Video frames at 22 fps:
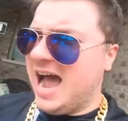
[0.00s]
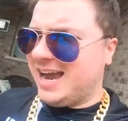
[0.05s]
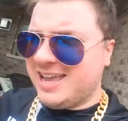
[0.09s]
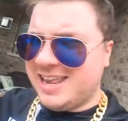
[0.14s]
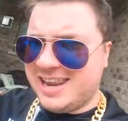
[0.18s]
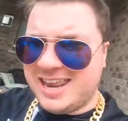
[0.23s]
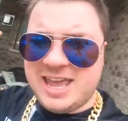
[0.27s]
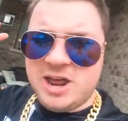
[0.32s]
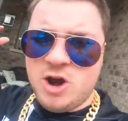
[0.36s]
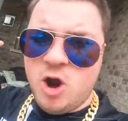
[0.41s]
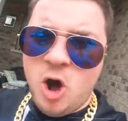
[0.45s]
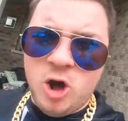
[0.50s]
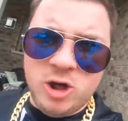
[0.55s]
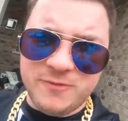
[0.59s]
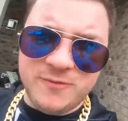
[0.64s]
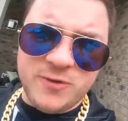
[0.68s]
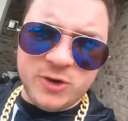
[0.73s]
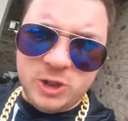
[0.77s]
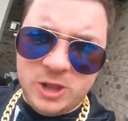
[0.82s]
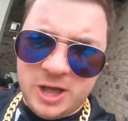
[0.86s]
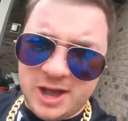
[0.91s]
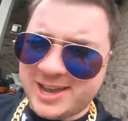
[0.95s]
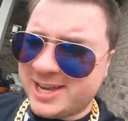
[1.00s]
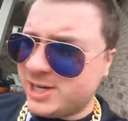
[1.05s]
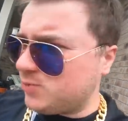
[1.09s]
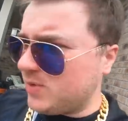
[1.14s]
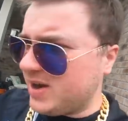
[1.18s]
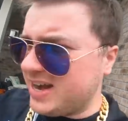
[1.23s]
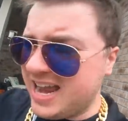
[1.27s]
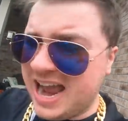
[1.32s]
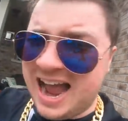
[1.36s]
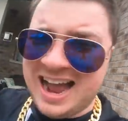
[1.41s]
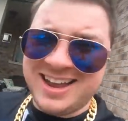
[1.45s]
I gotta get all of her luggage
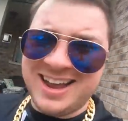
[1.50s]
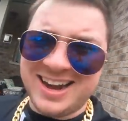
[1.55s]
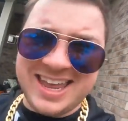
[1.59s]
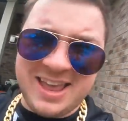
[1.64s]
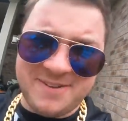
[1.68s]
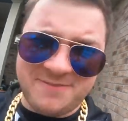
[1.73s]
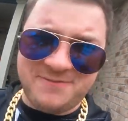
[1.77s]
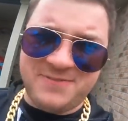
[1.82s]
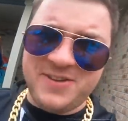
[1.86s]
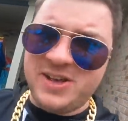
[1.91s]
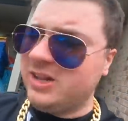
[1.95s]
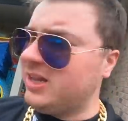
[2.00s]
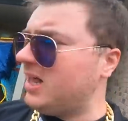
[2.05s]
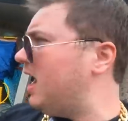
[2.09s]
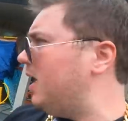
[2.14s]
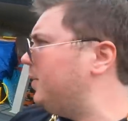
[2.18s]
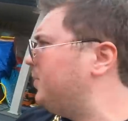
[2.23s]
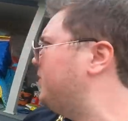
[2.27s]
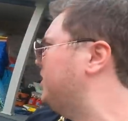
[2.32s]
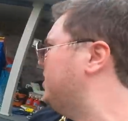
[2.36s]
ready. I gotta get Phil up.